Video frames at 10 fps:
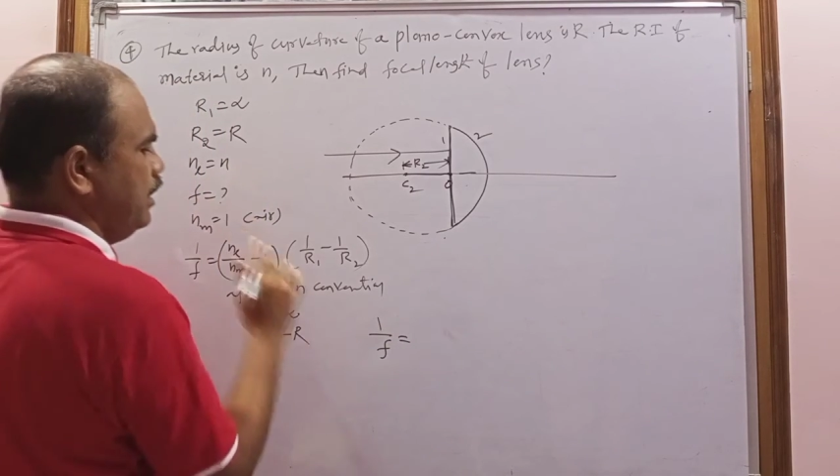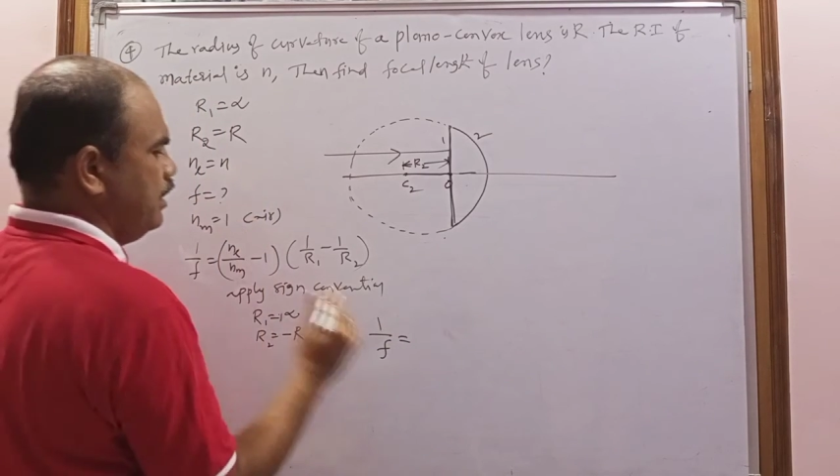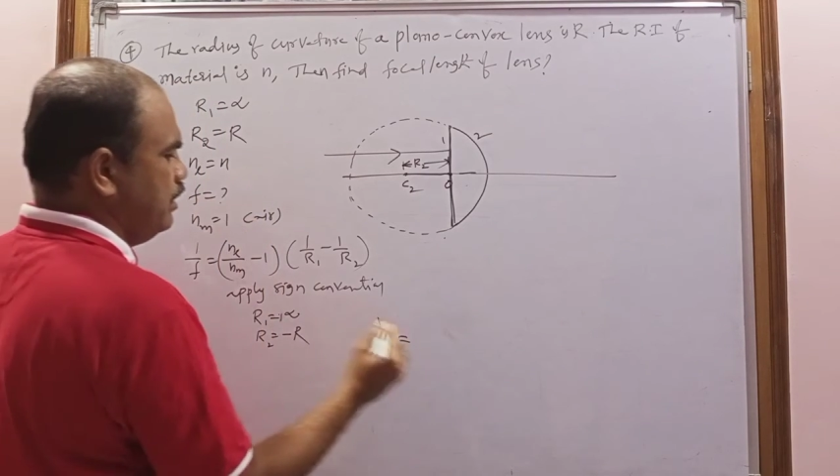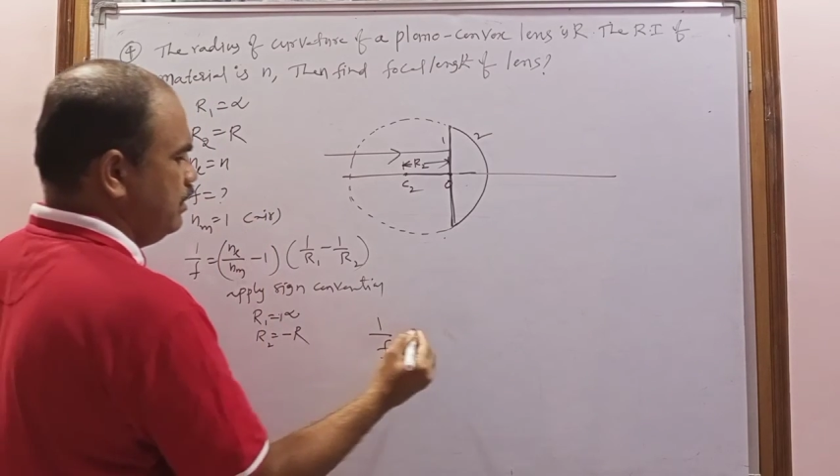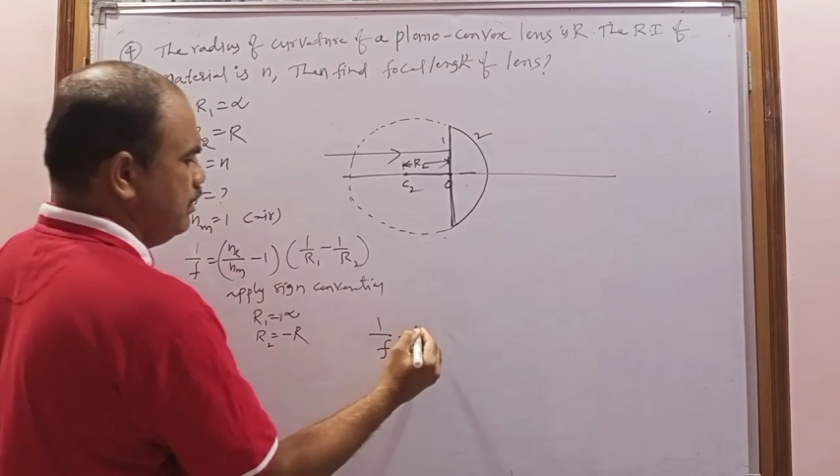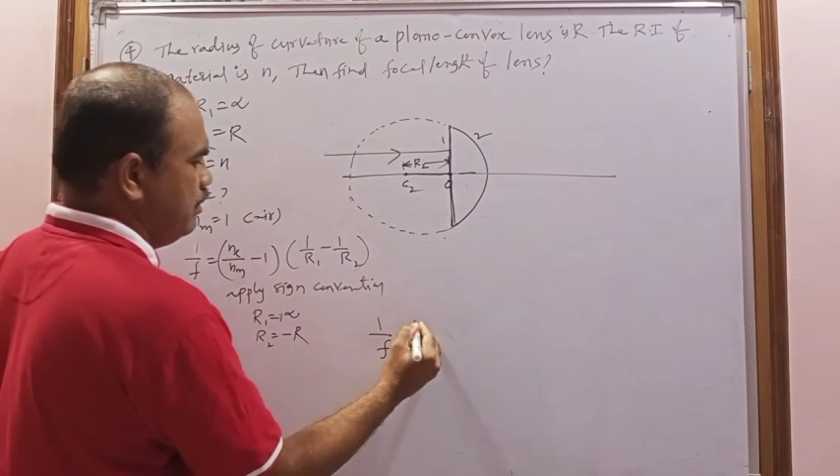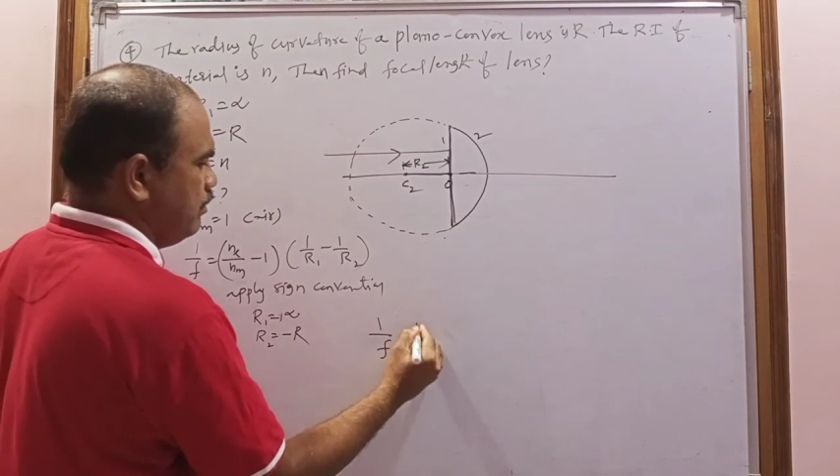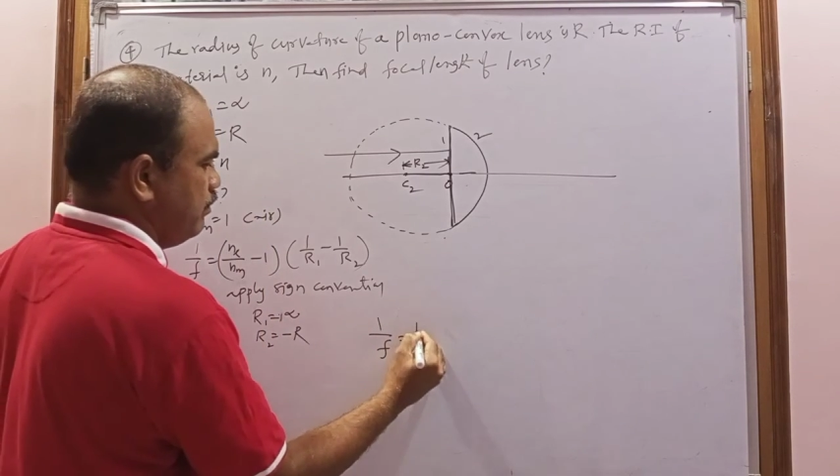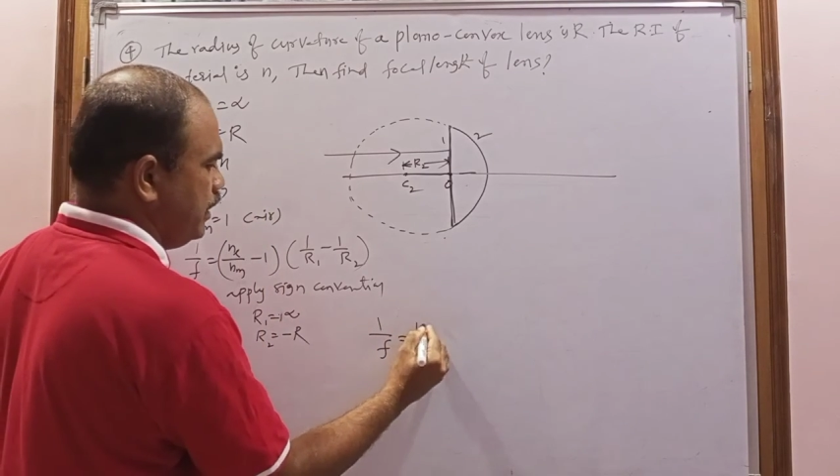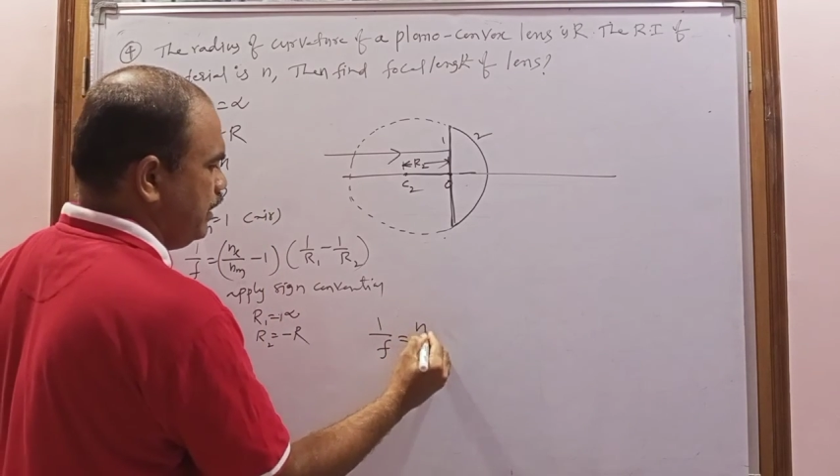N
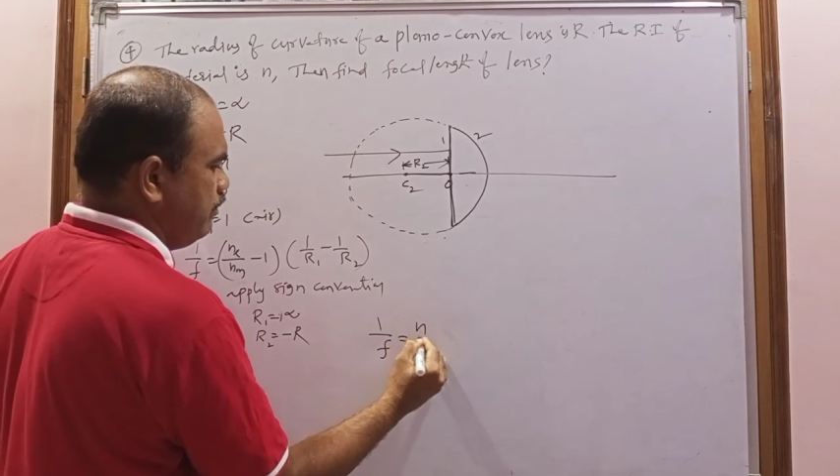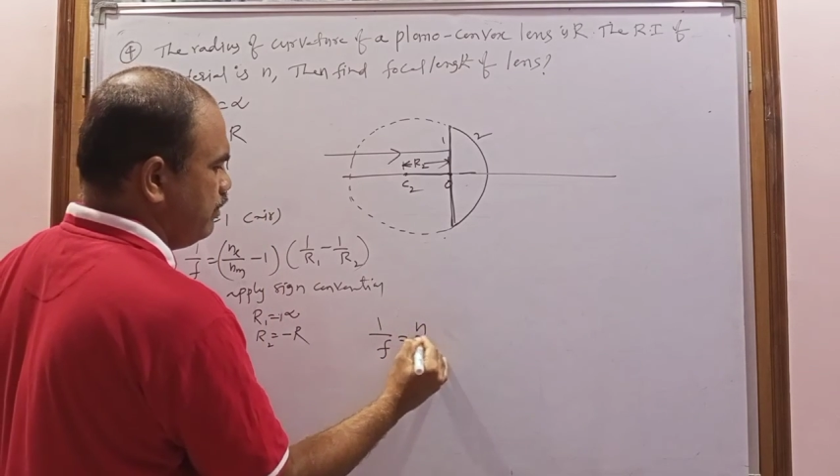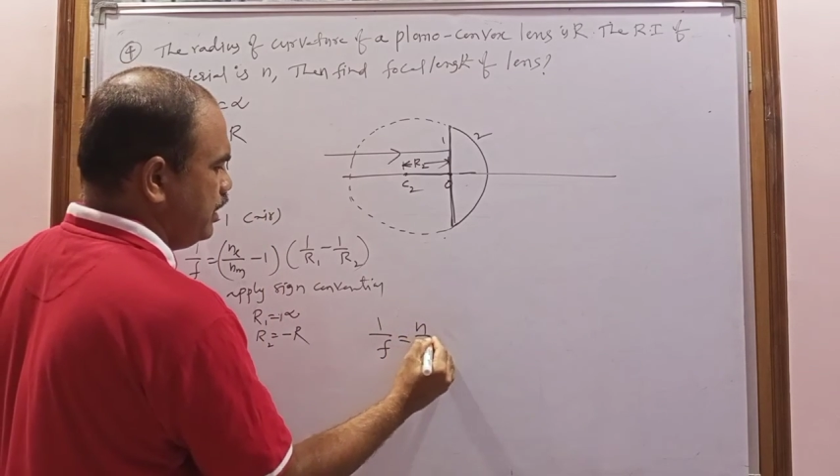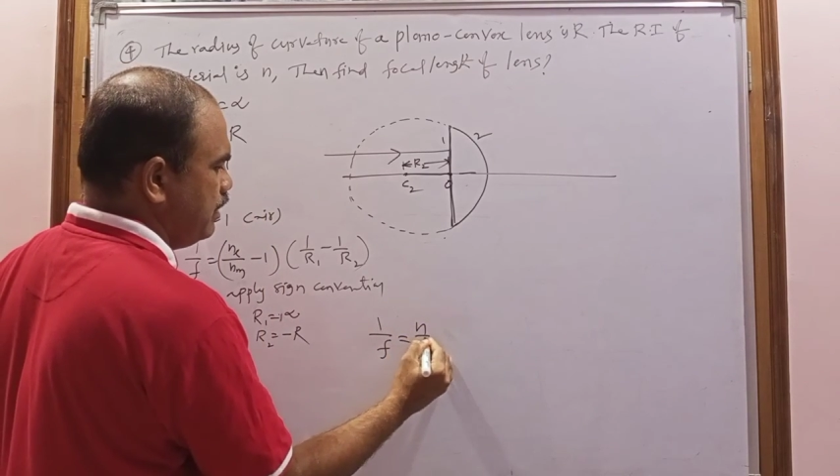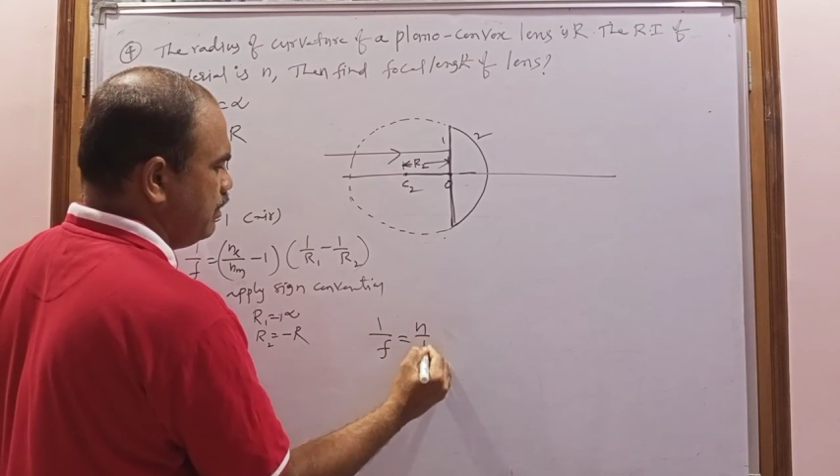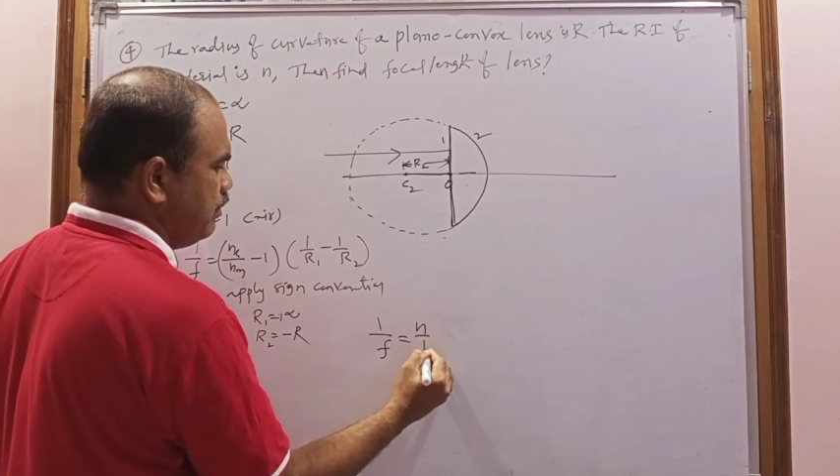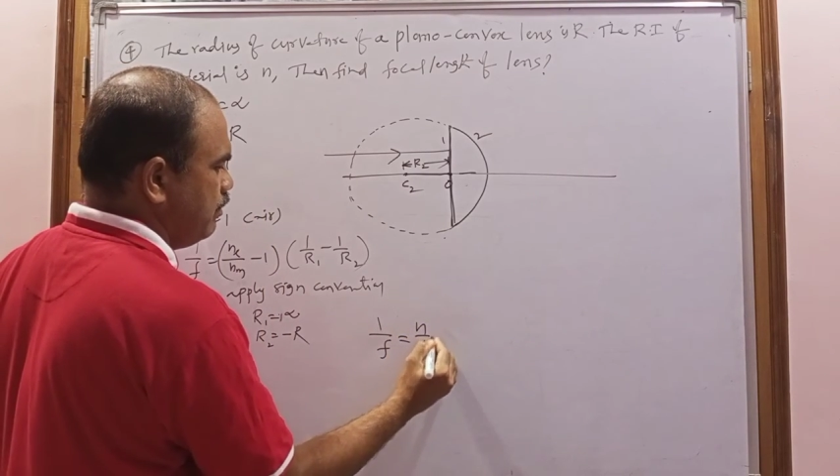by 1